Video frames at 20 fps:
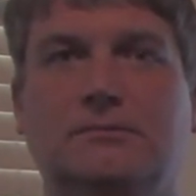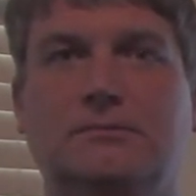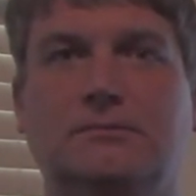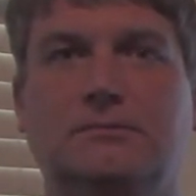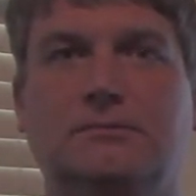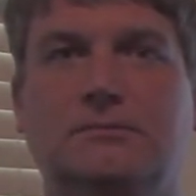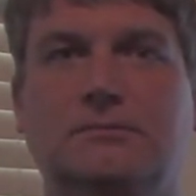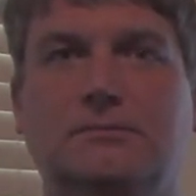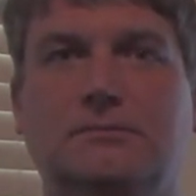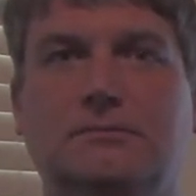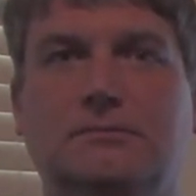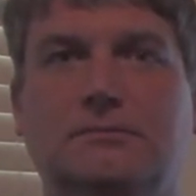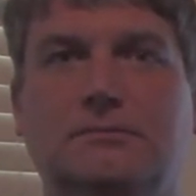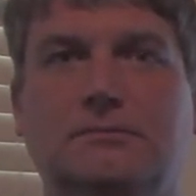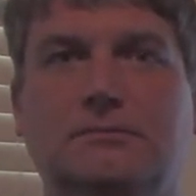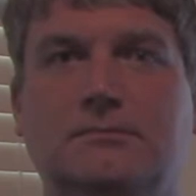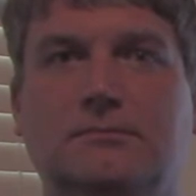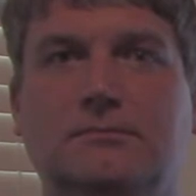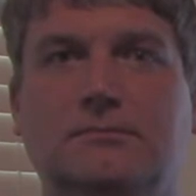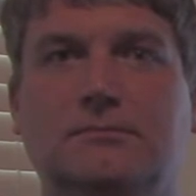
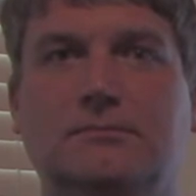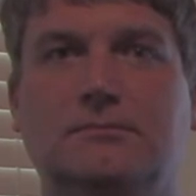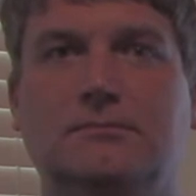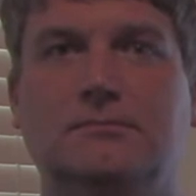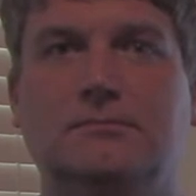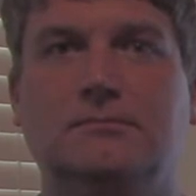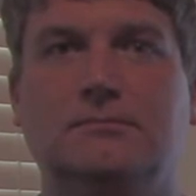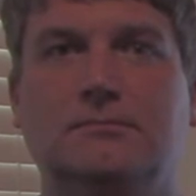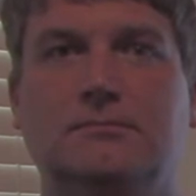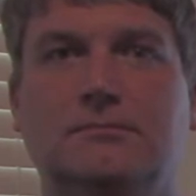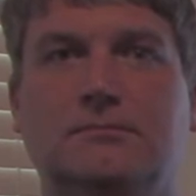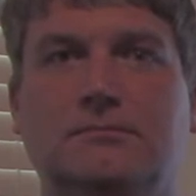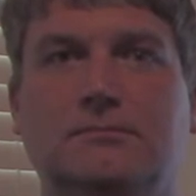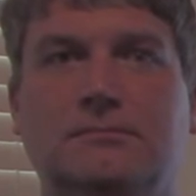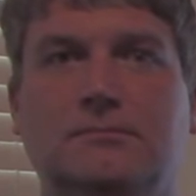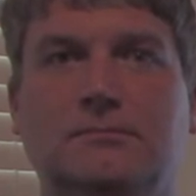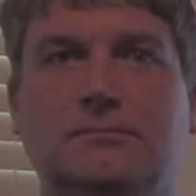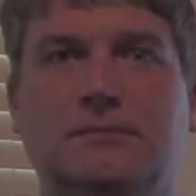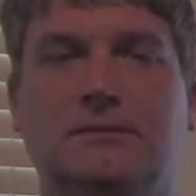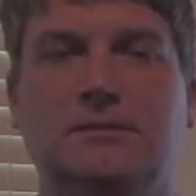
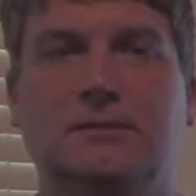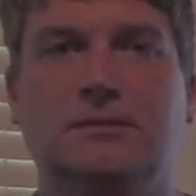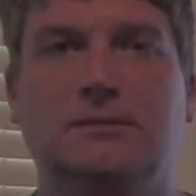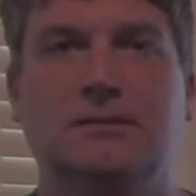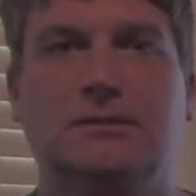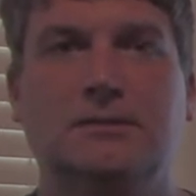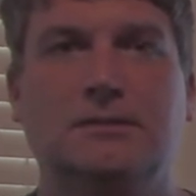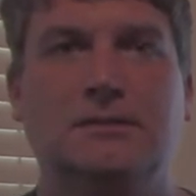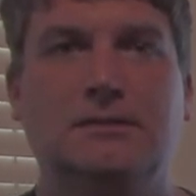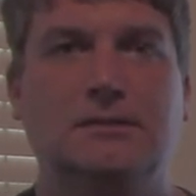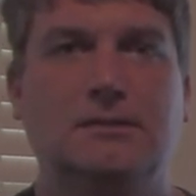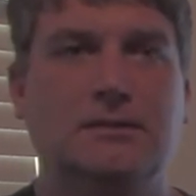No one is speaking in this clip.